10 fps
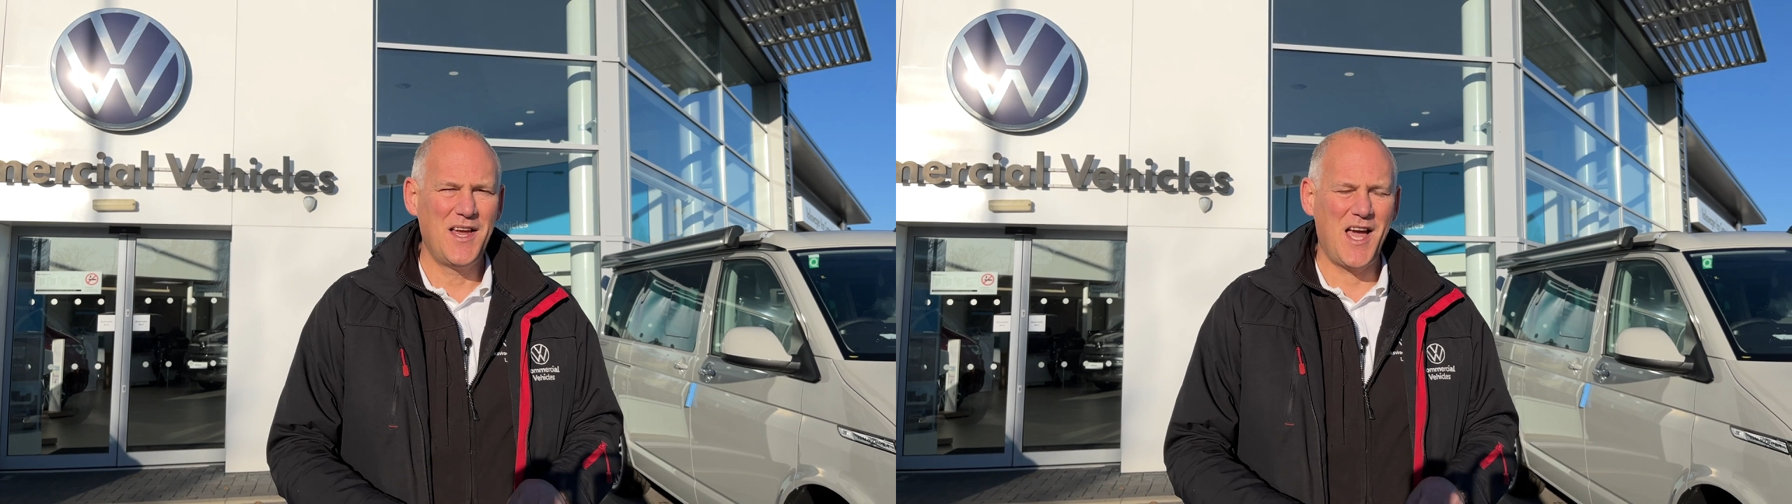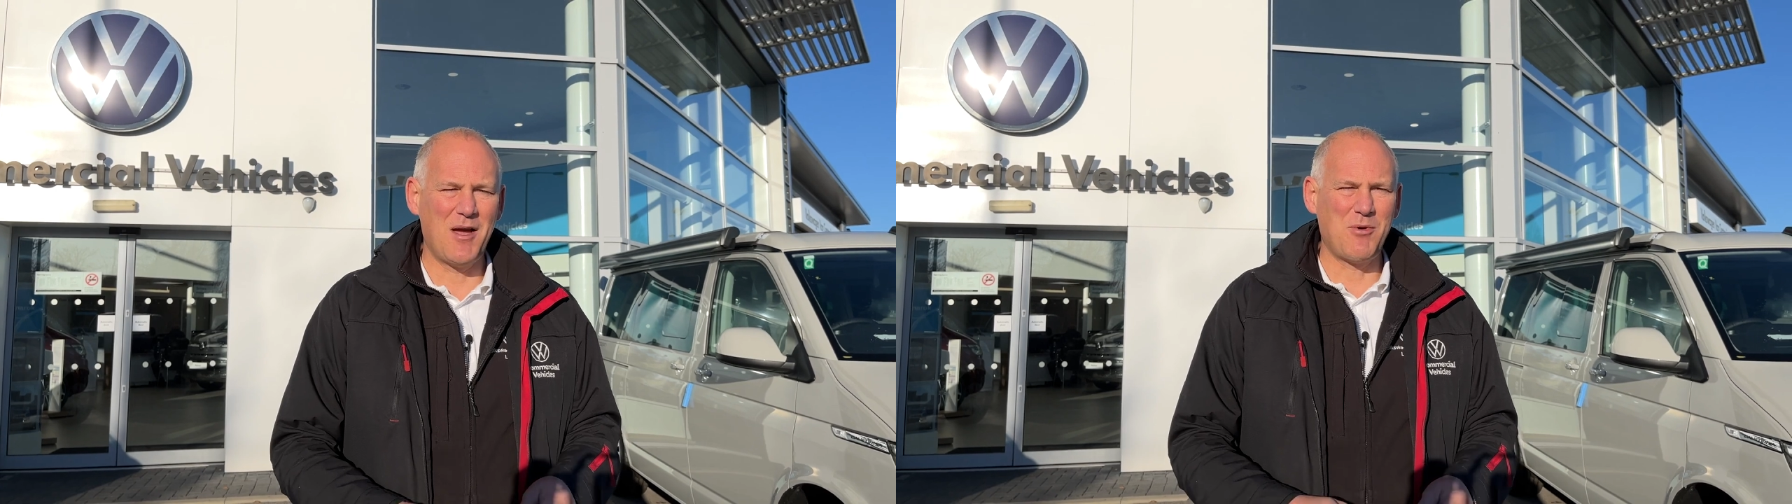
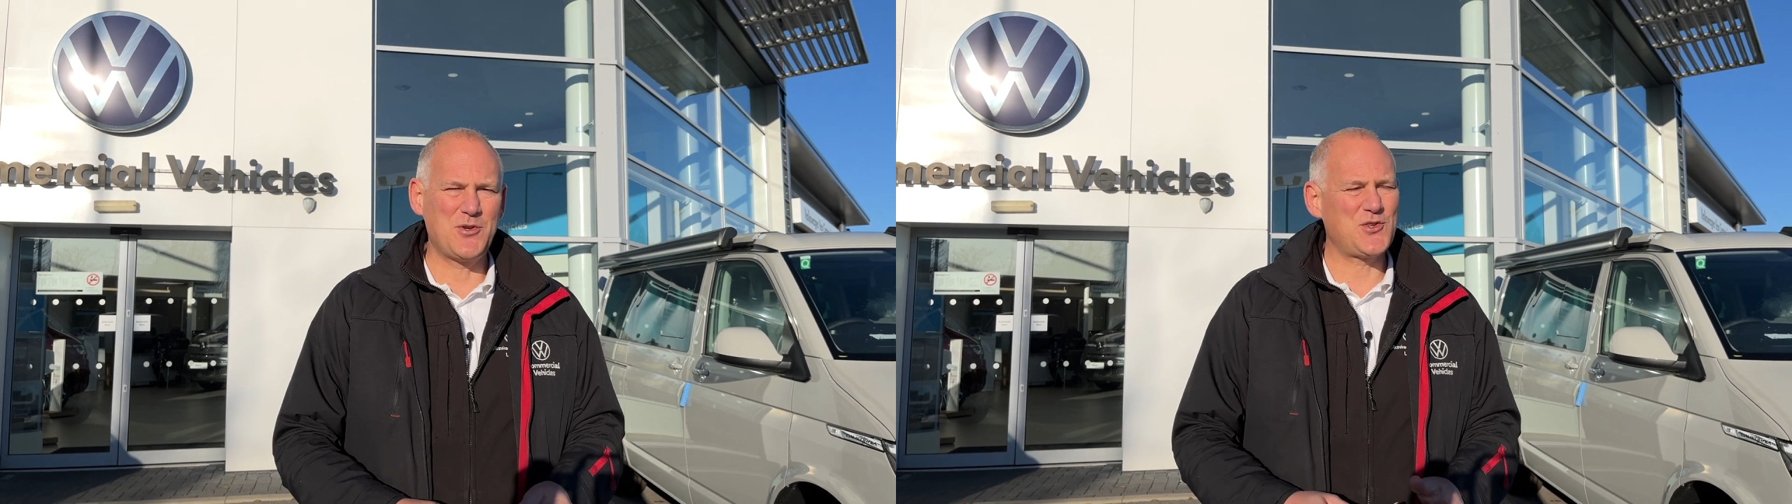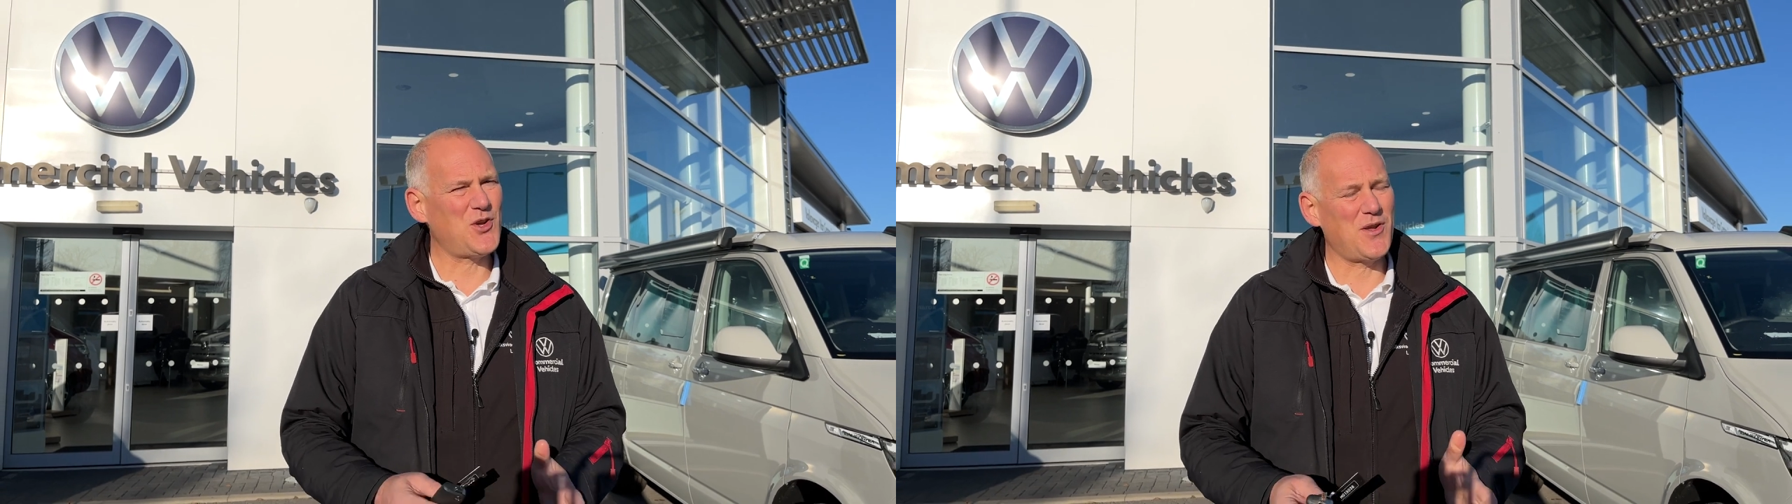but we
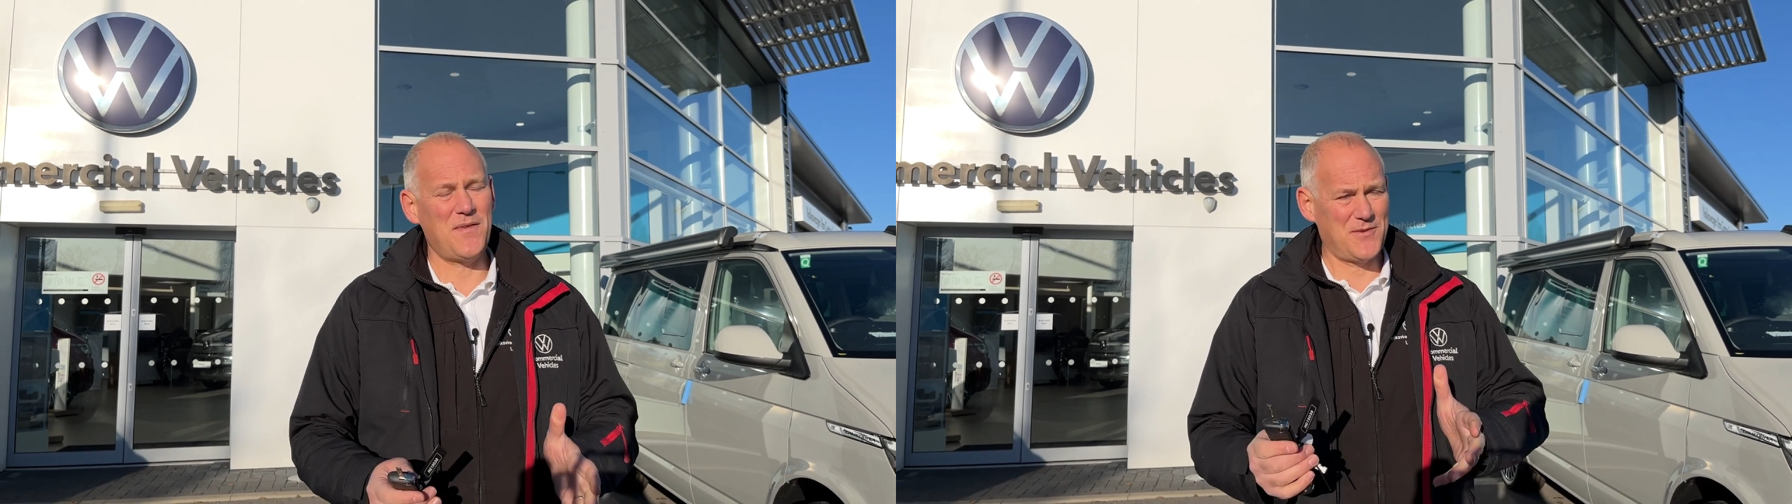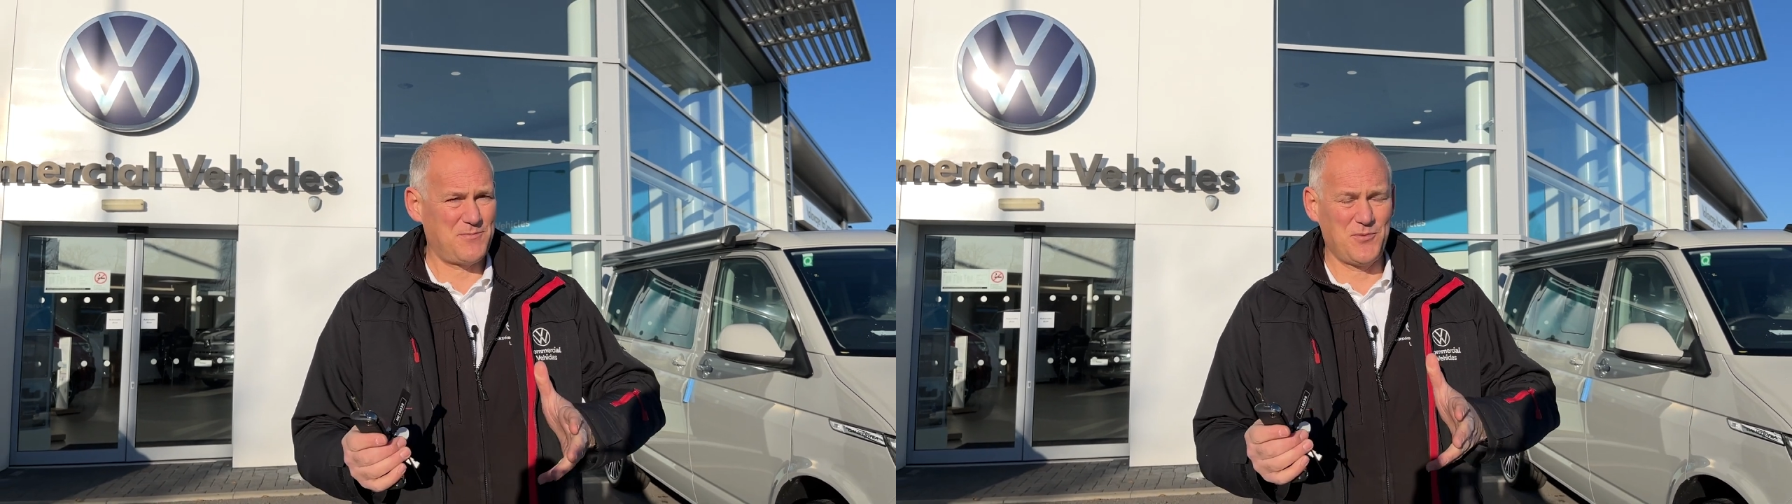just thought
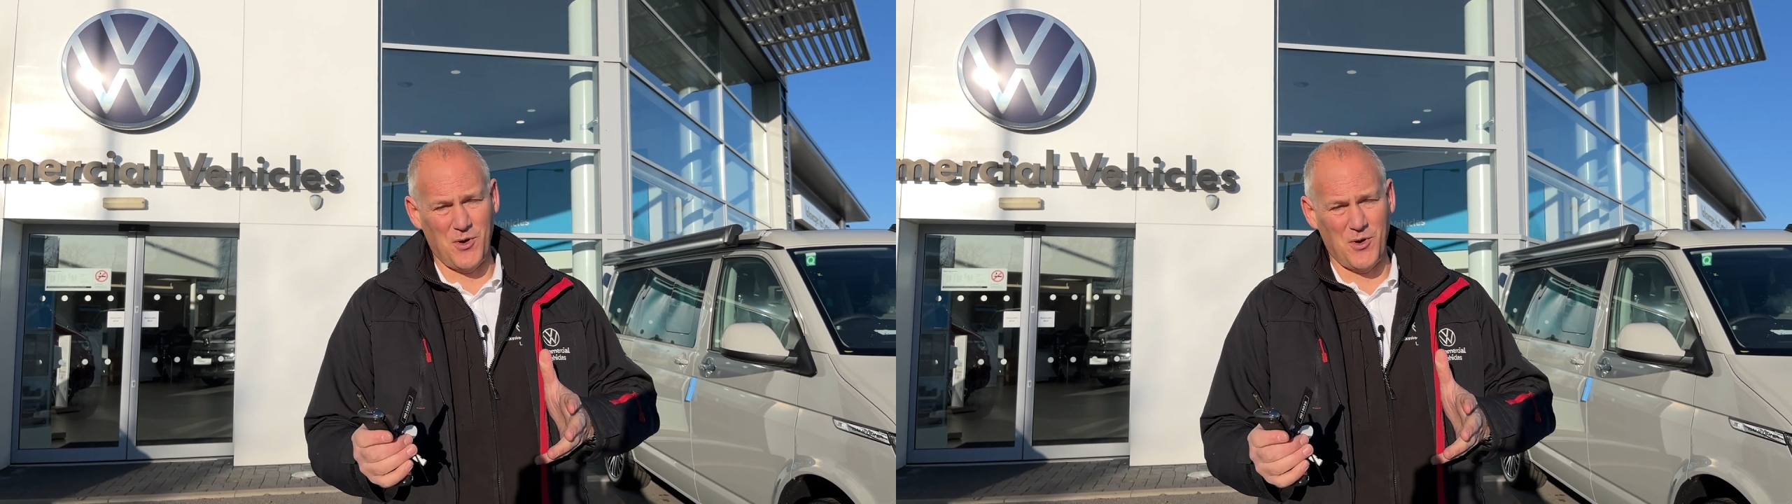I'd